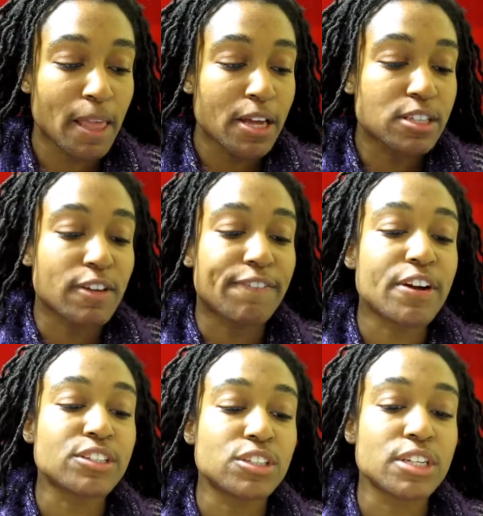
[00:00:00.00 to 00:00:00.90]
So
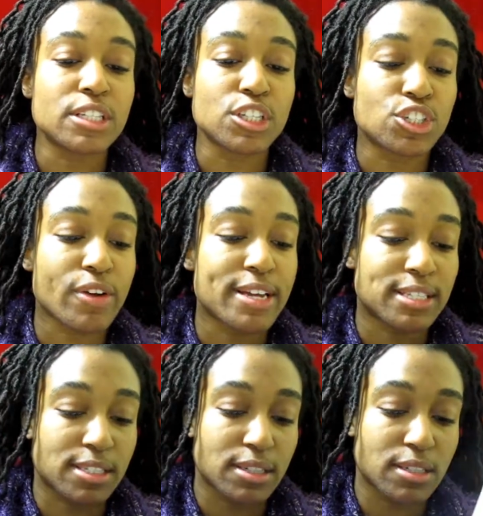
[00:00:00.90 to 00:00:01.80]
first you need to
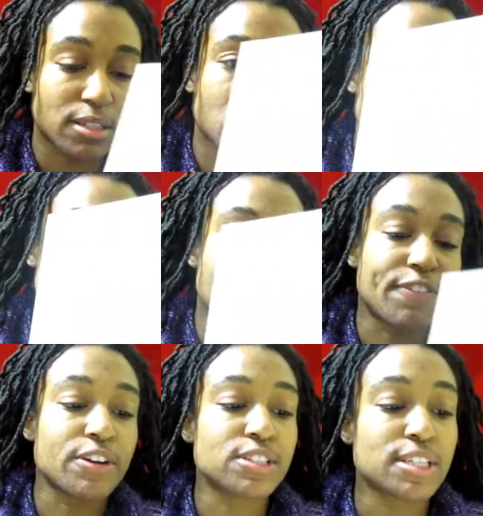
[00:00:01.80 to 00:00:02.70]
trace your
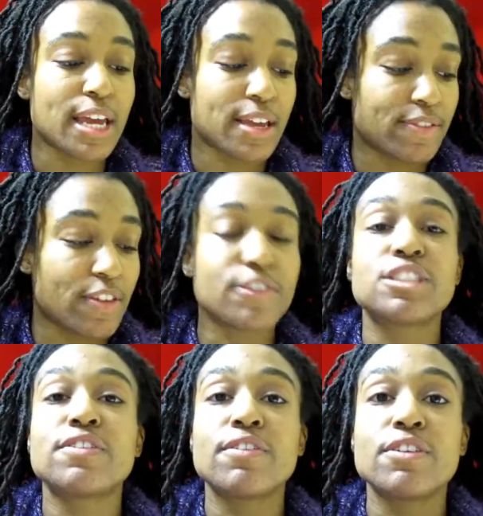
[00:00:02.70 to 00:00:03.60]
first name,
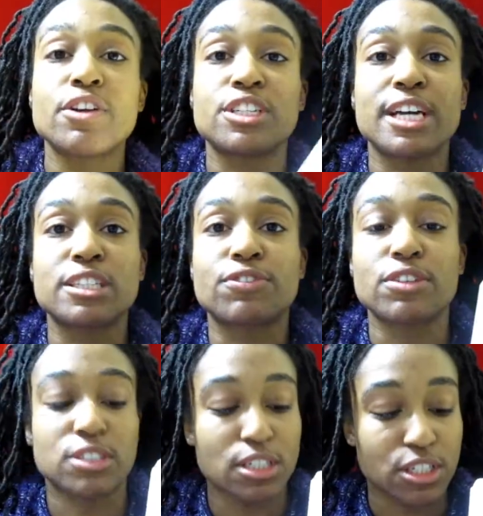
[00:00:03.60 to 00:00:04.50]
your child's
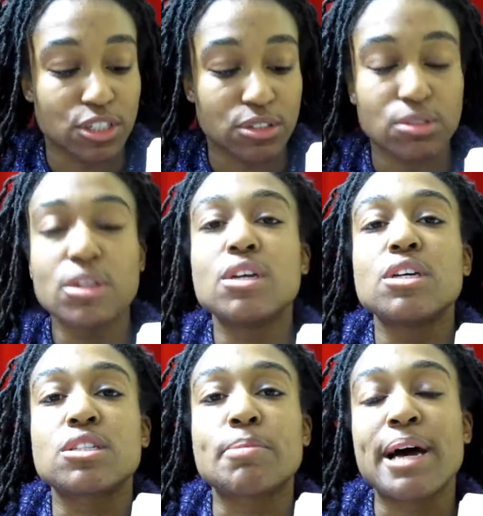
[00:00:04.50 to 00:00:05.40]
first initial.
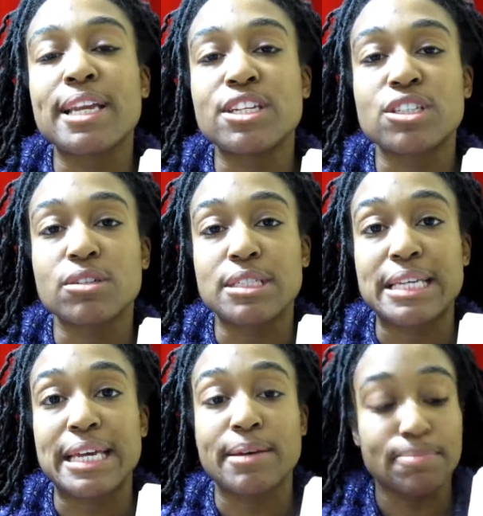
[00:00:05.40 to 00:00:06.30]
So my initial is
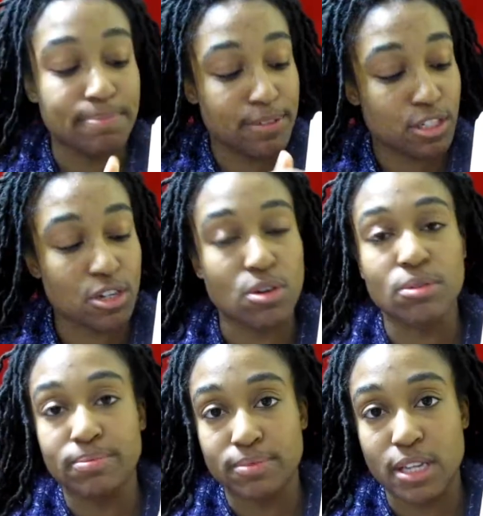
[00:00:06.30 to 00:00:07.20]
M, so
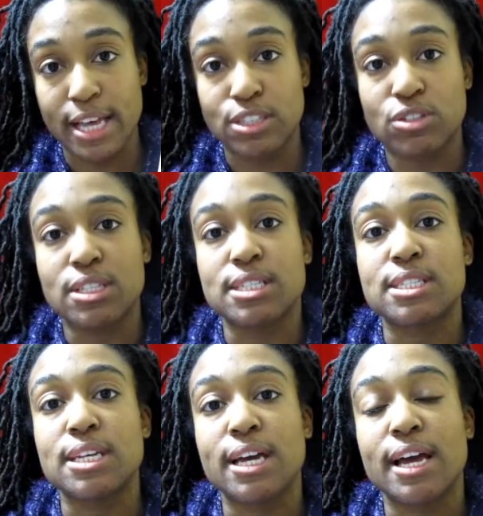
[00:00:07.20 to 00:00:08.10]
as you can
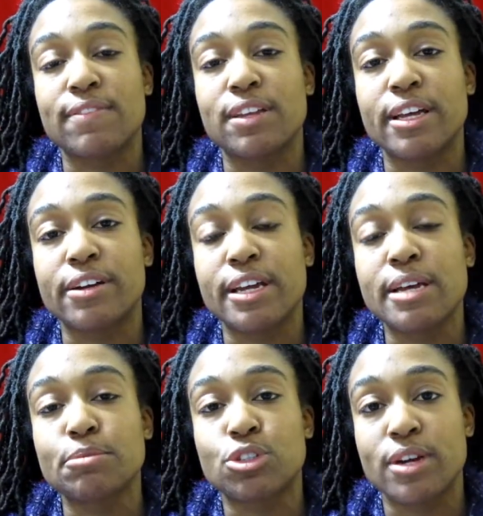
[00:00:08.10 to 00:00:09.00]
see I have the letter
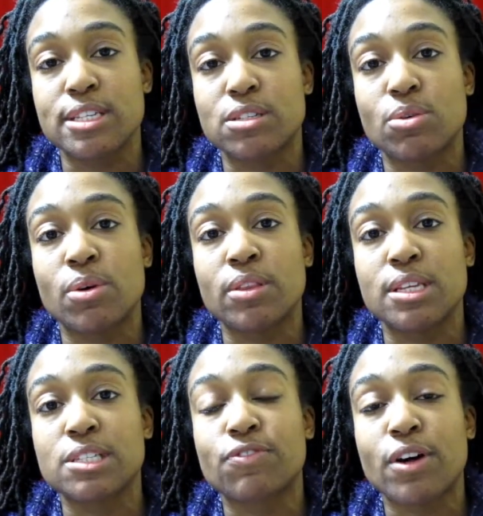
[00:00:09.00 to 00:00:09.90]
M traced on
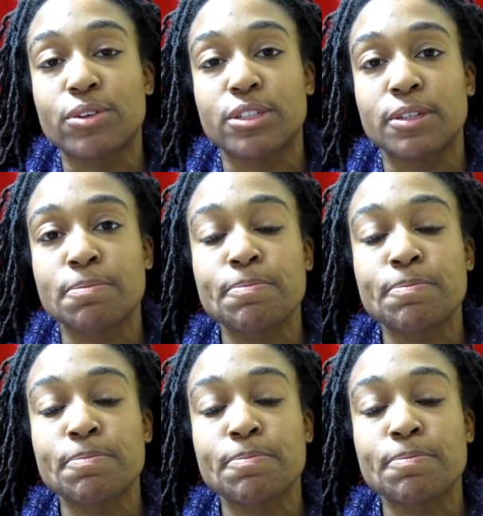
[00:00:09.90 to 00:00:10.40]
this folder.